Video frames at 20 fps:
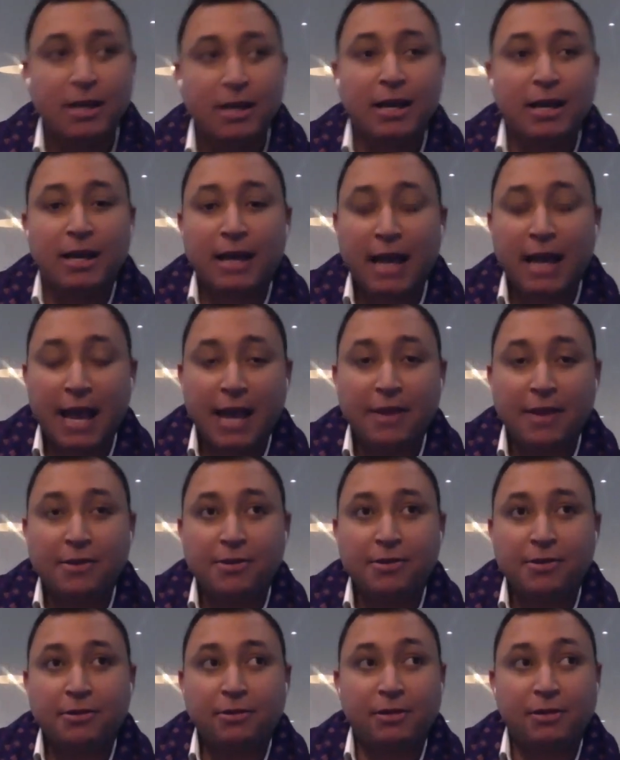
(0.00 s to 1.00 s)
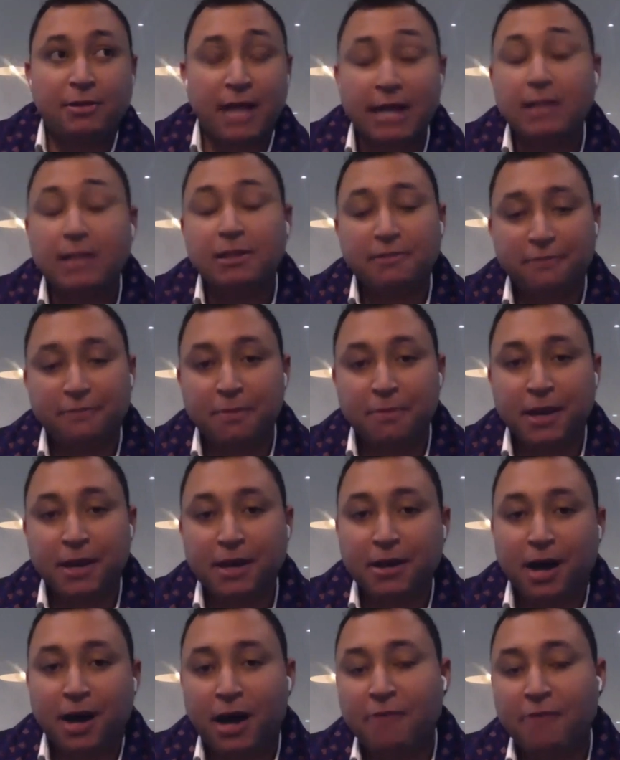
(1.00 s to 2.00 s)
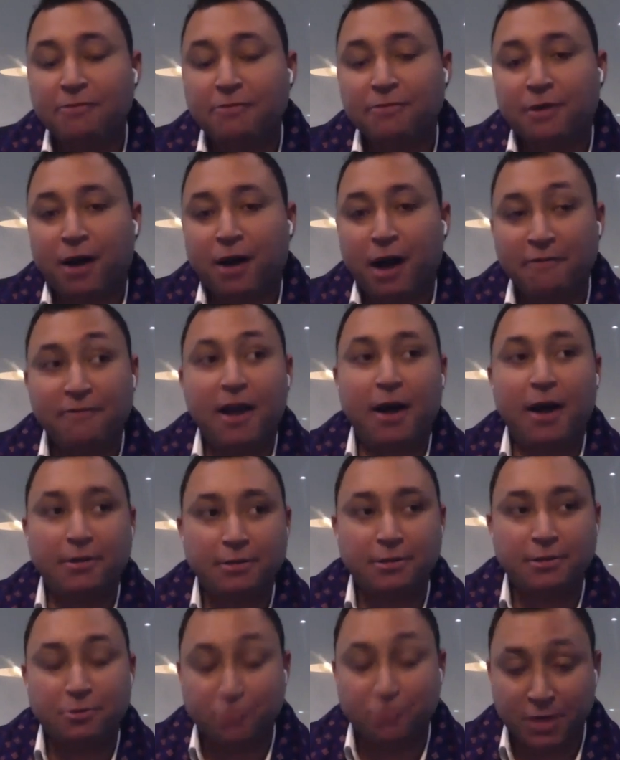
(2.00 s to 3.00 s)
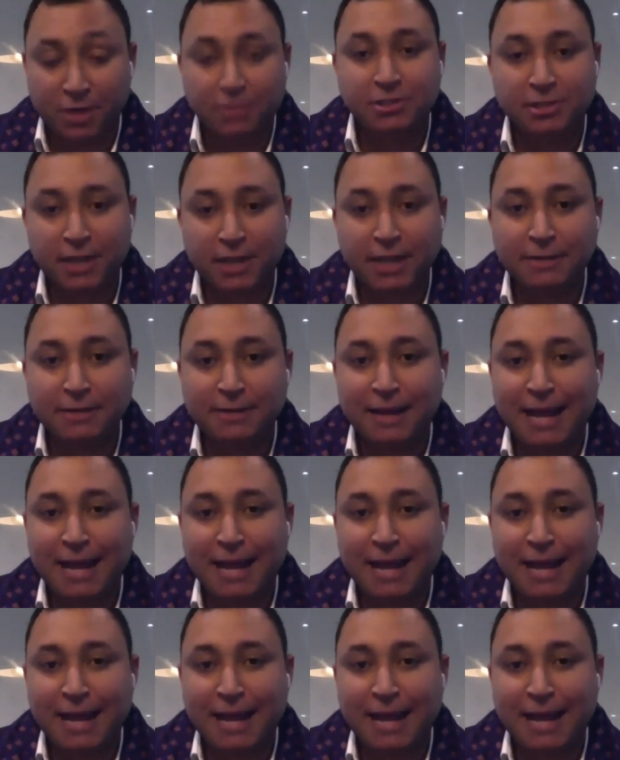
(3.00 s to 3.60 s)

and luckily for me, I I found real estate,